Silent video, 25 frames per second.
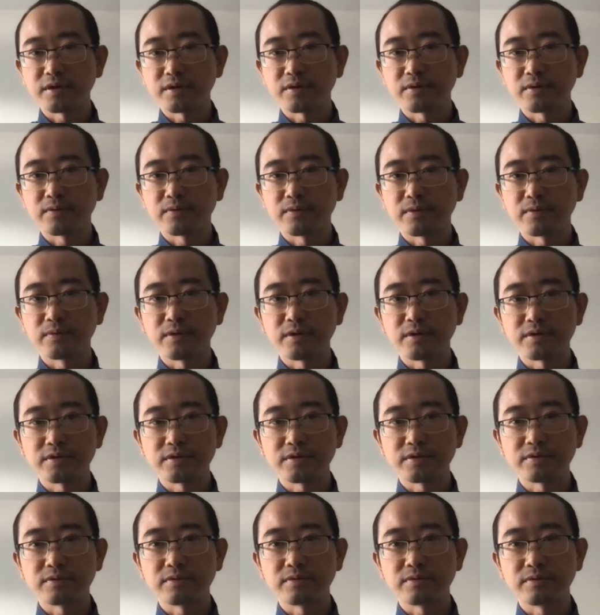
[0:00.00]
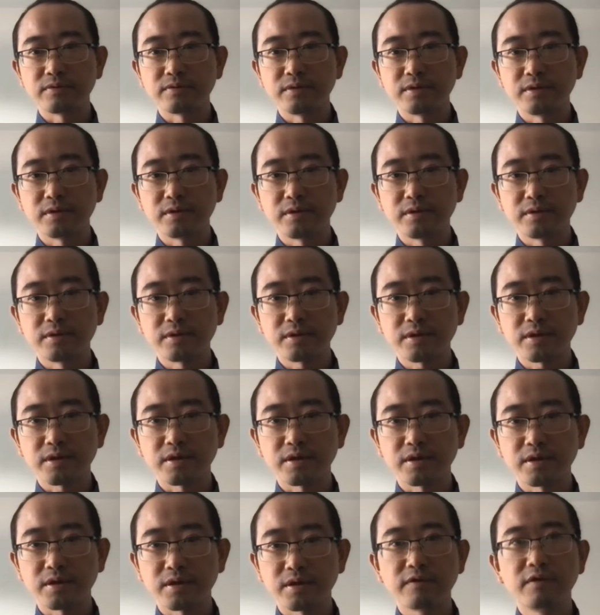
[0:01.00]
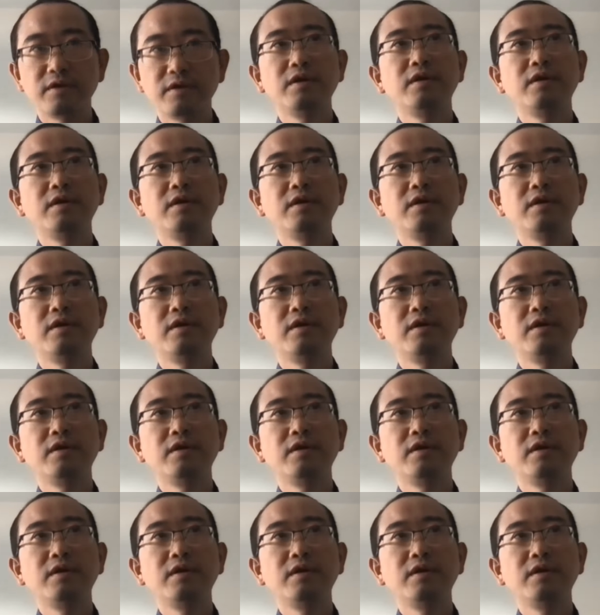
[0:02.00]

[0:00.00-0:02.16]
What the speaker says: we want to kind of